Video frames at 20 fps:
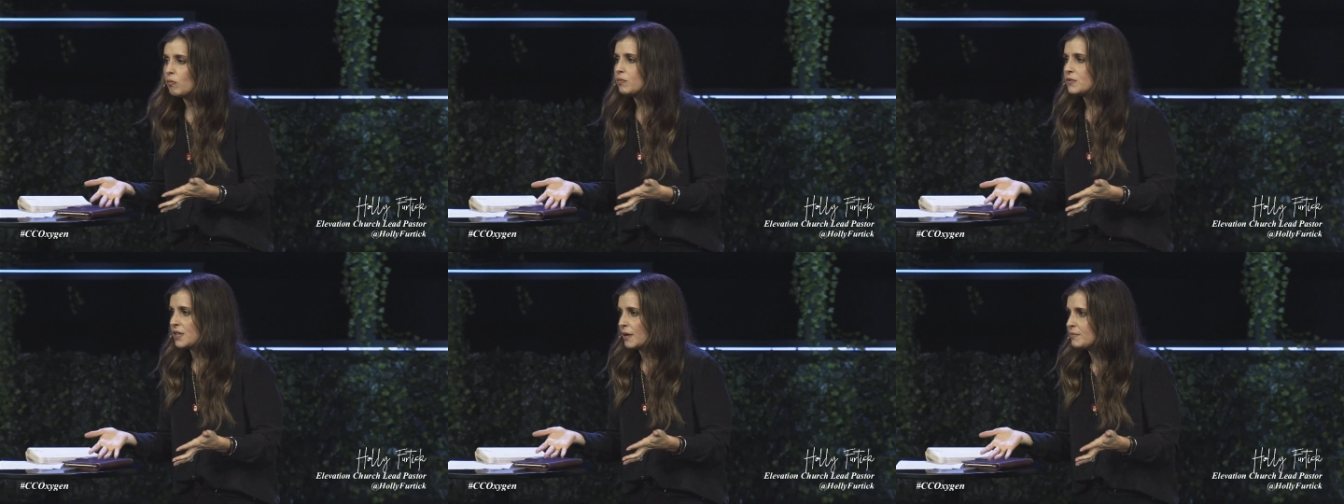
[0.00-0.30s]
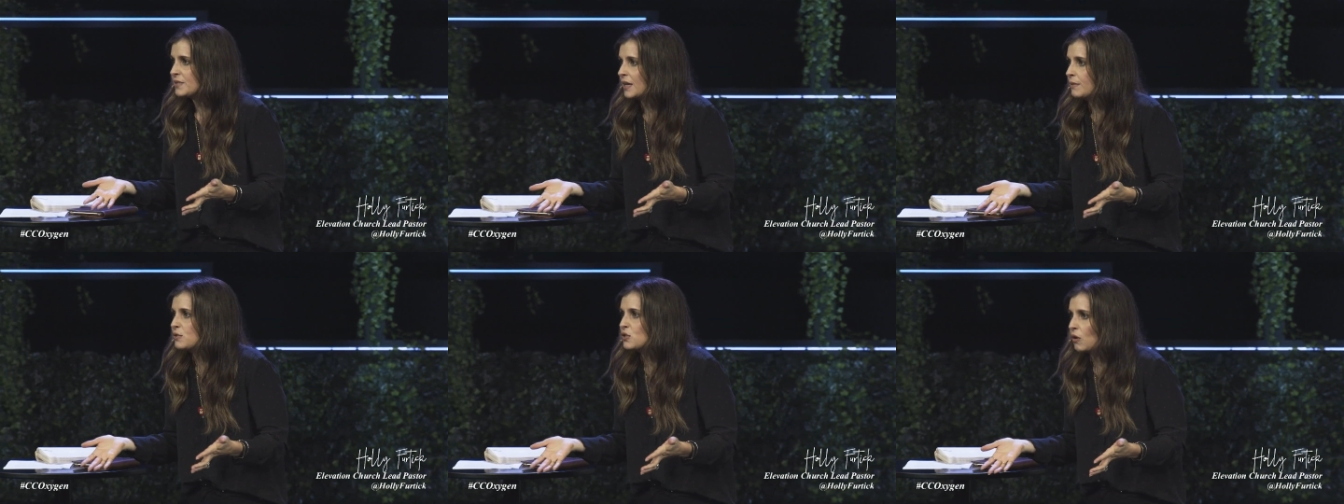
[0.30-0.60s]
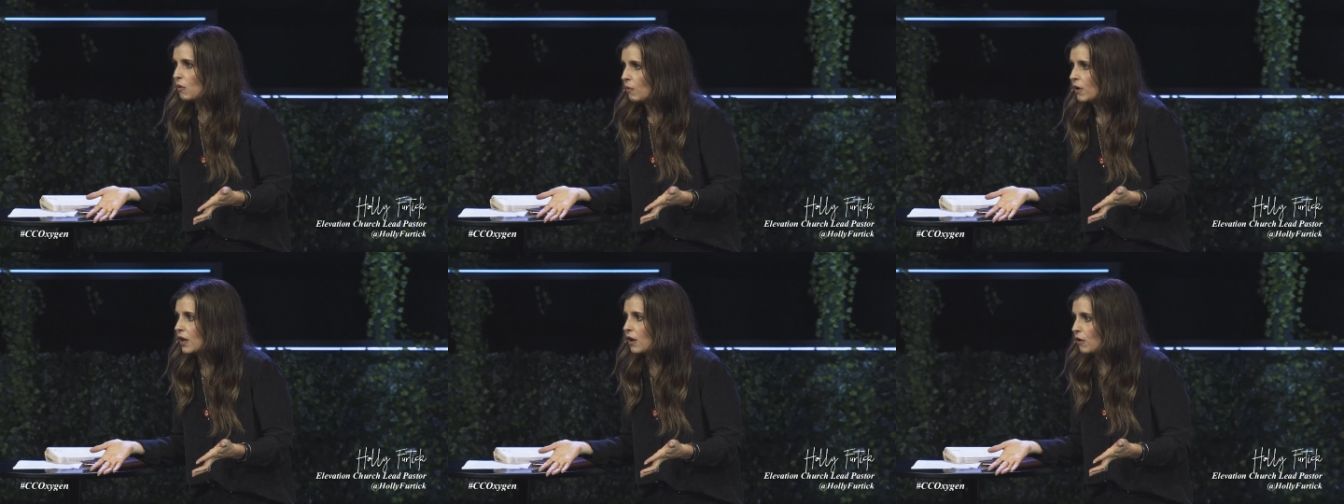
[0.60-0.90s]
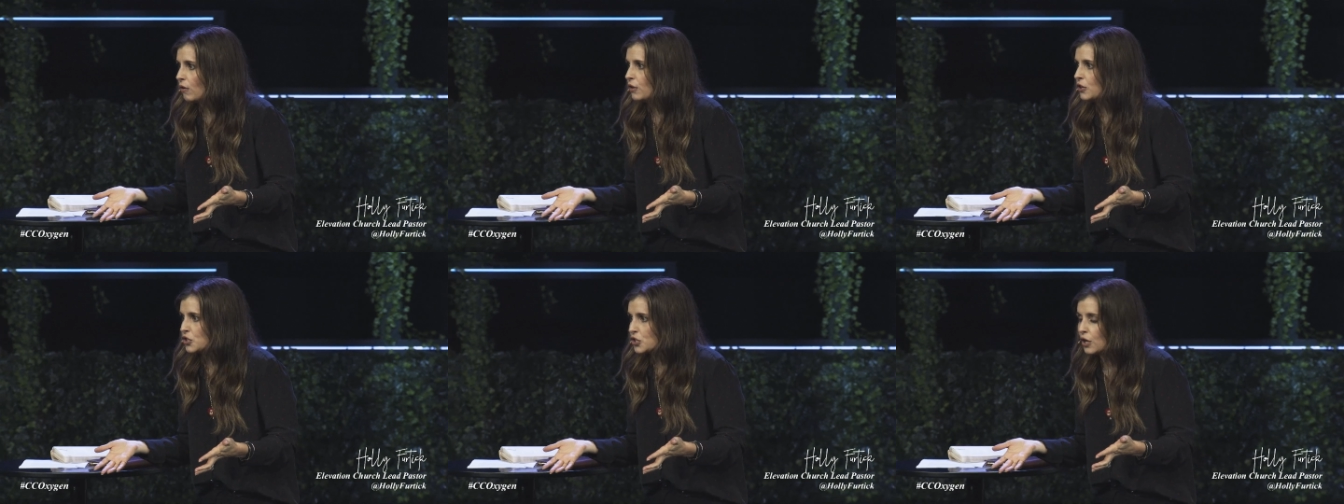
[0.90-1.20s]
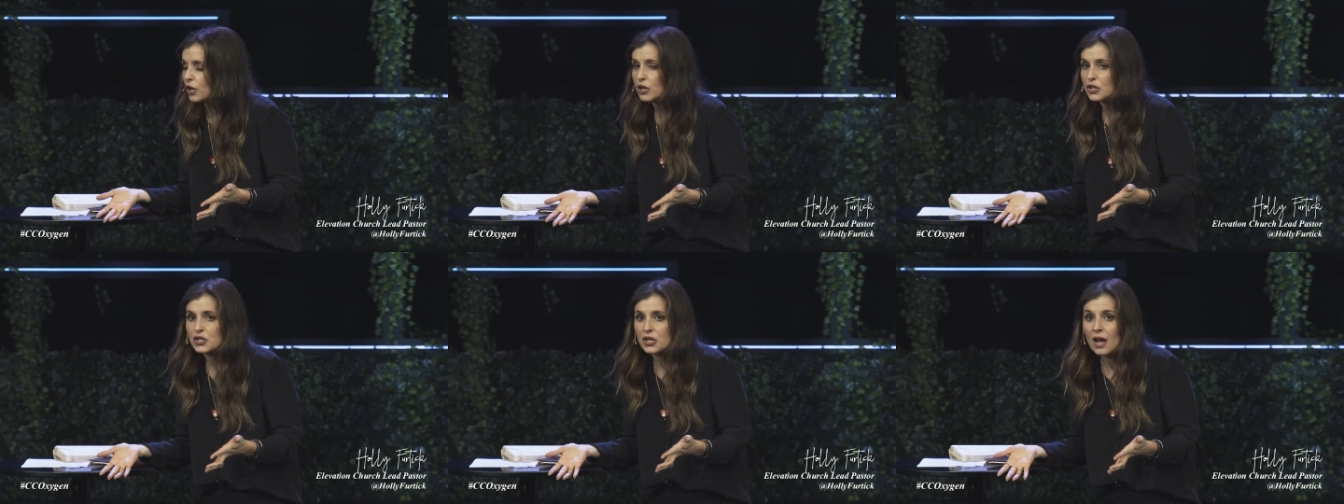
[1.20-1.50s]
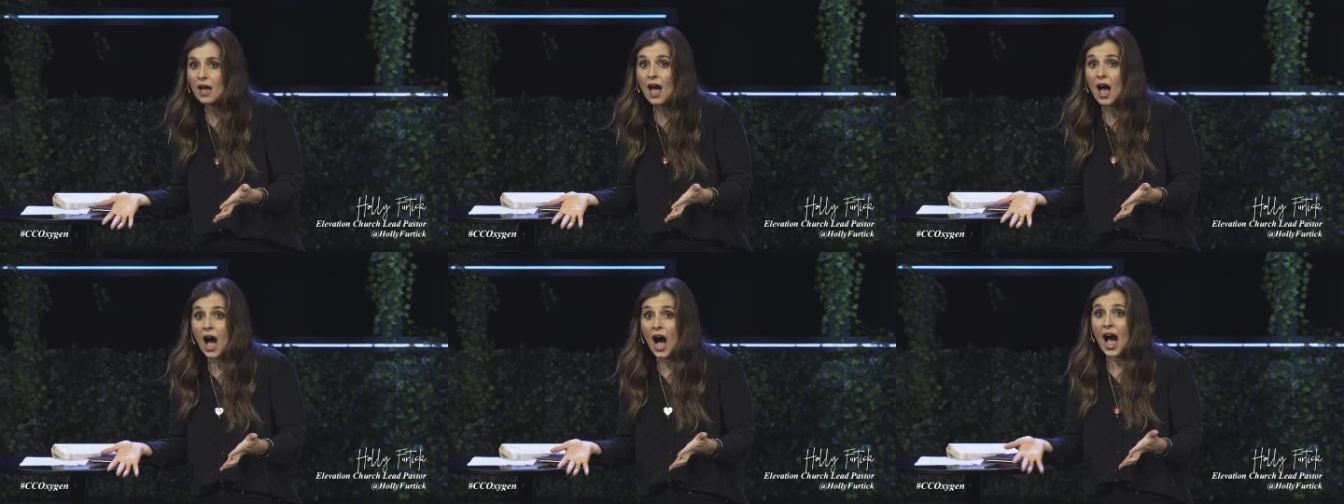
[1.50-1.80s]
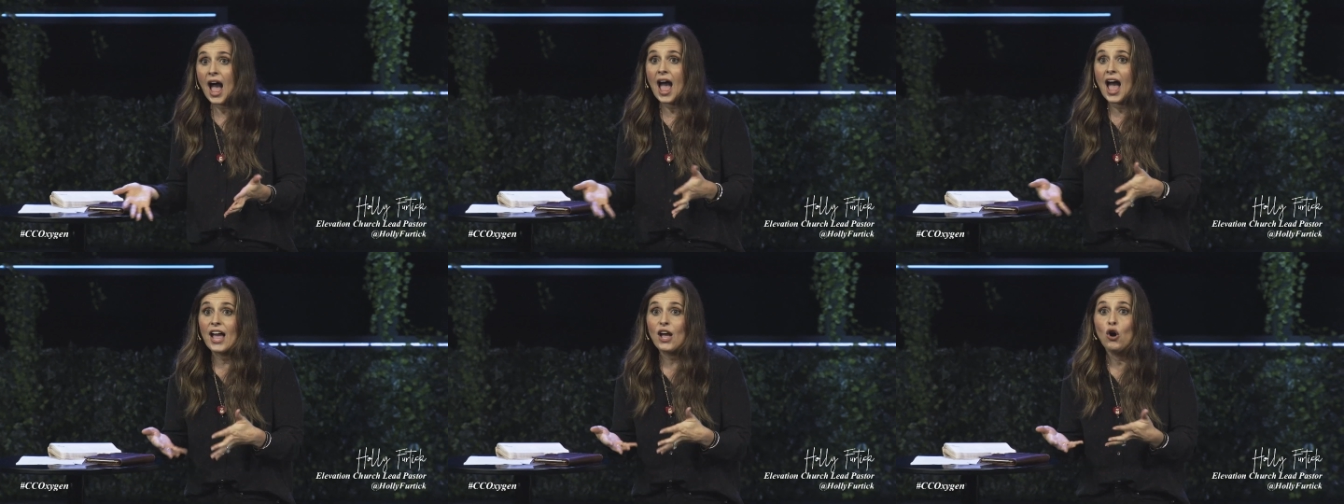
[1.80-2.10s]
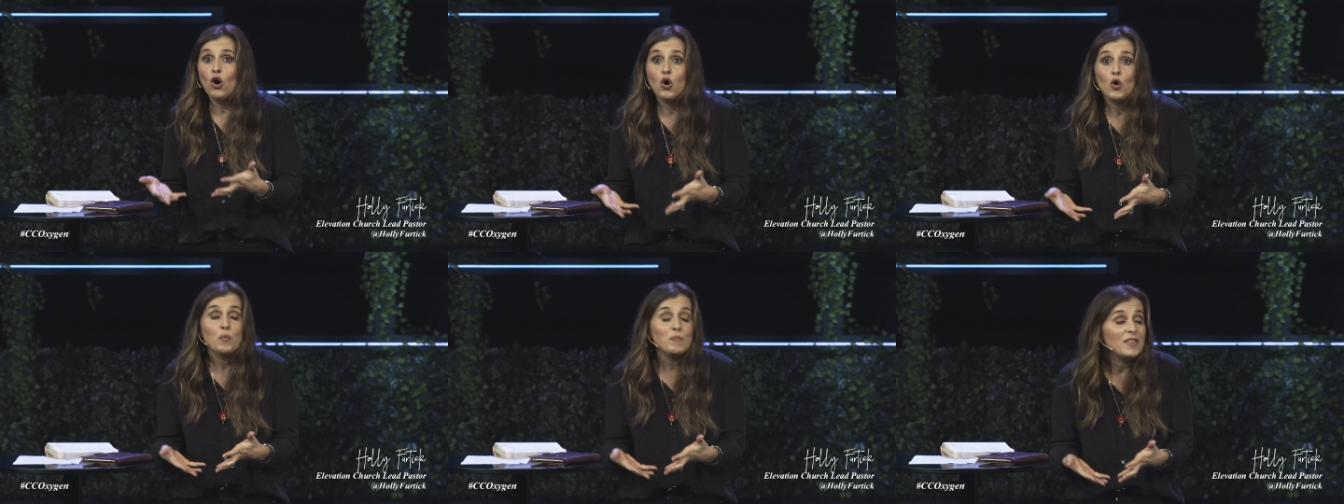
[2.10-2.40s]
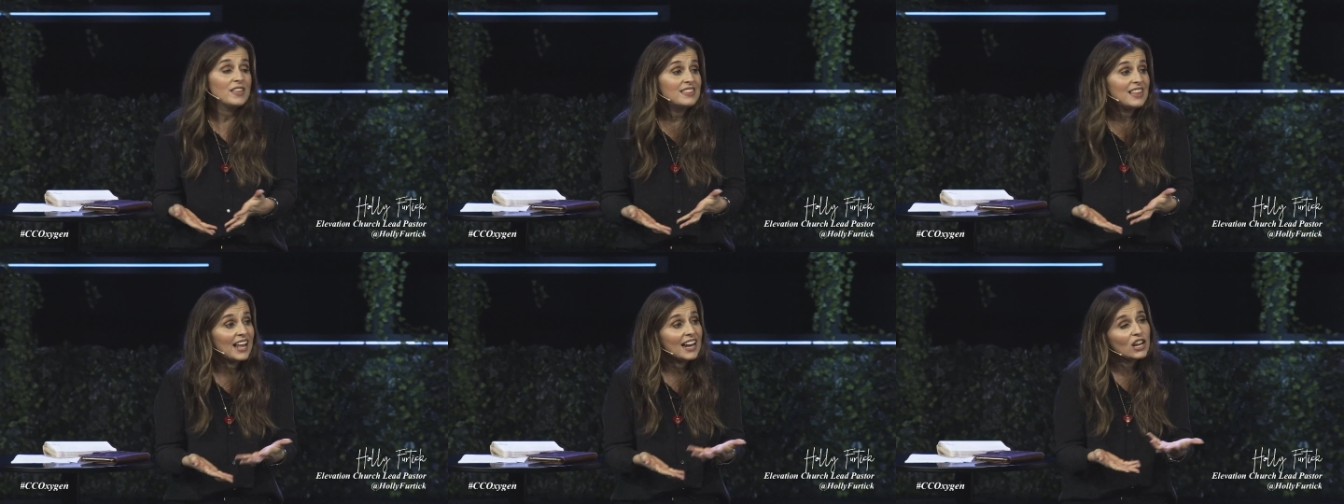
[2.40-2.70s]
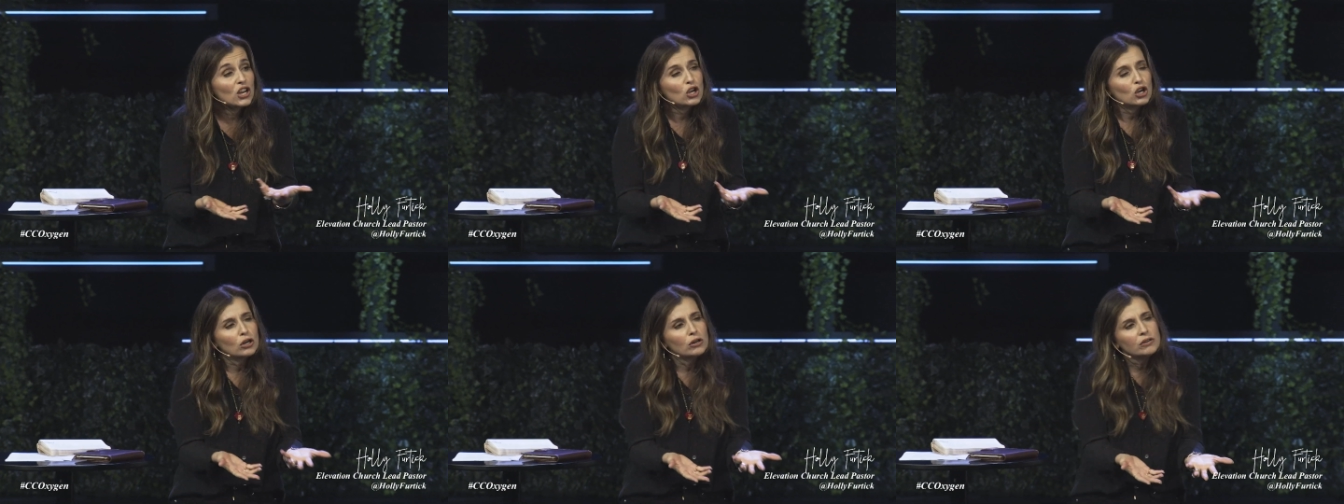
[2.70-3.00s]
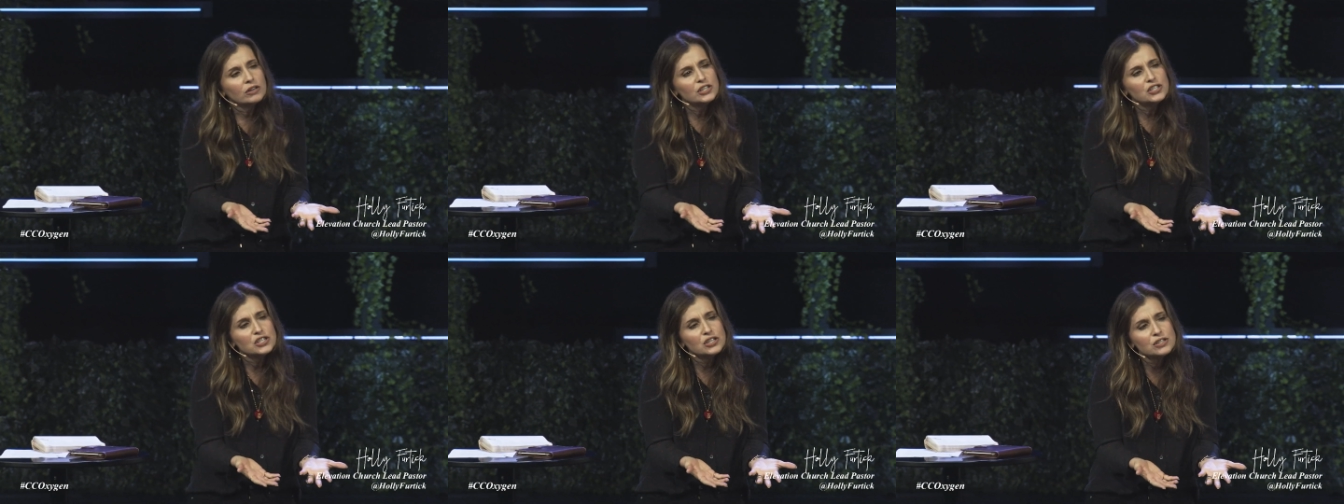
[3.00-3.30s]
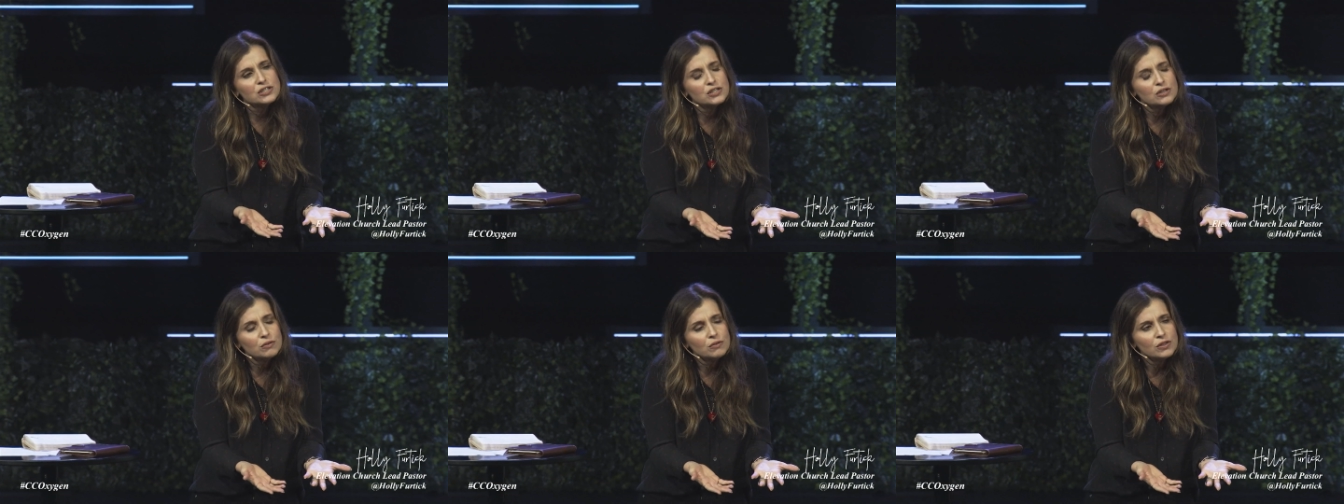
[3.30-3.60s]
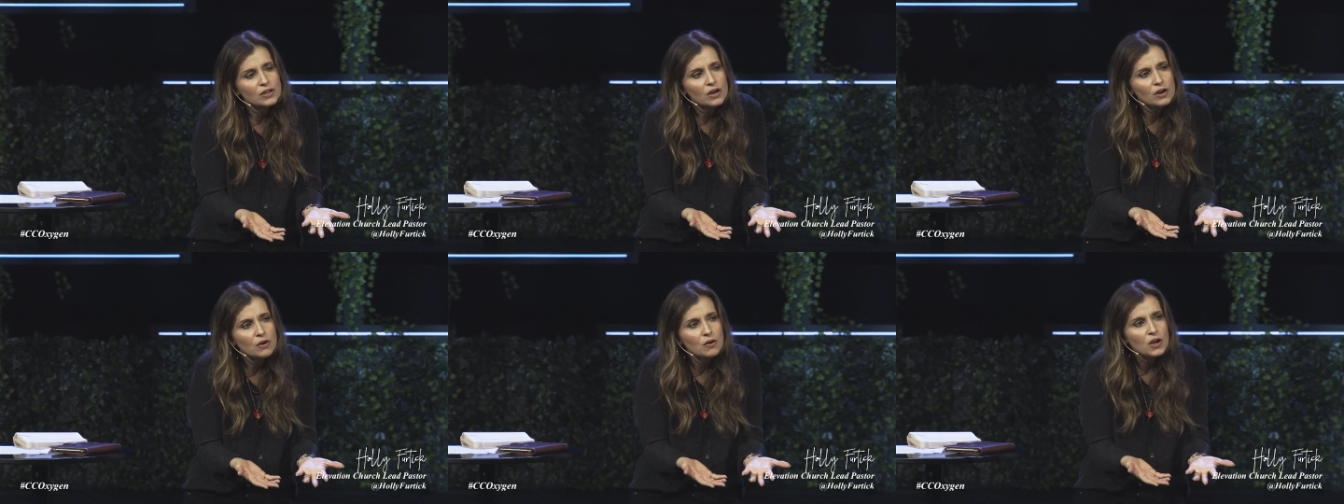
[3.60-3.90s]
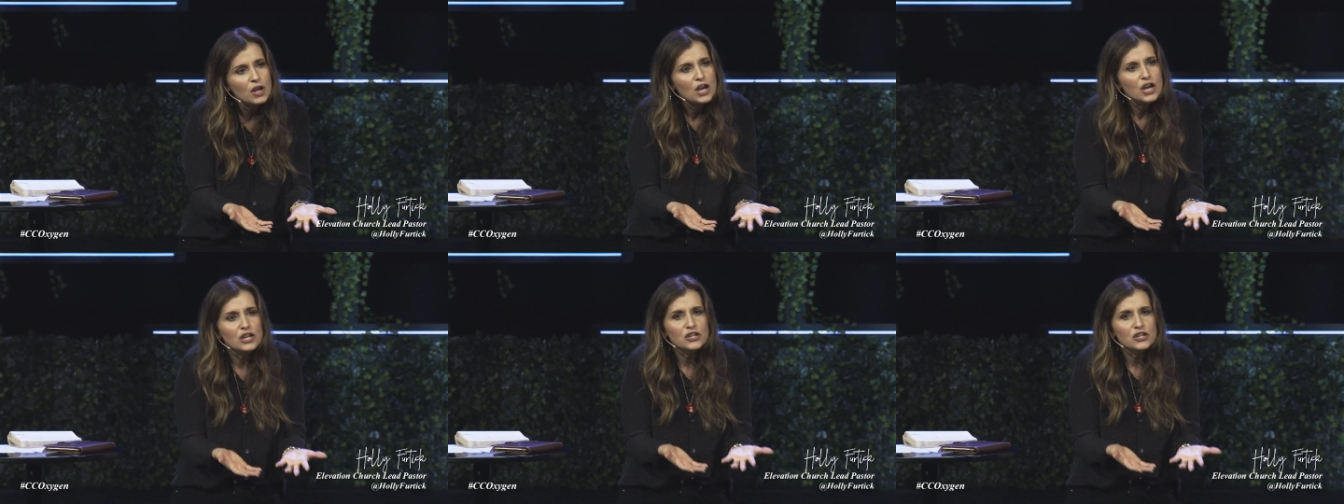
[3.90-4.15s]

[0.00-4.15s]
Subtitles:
sometimes don't want to go to church. I hope that encourages you, though,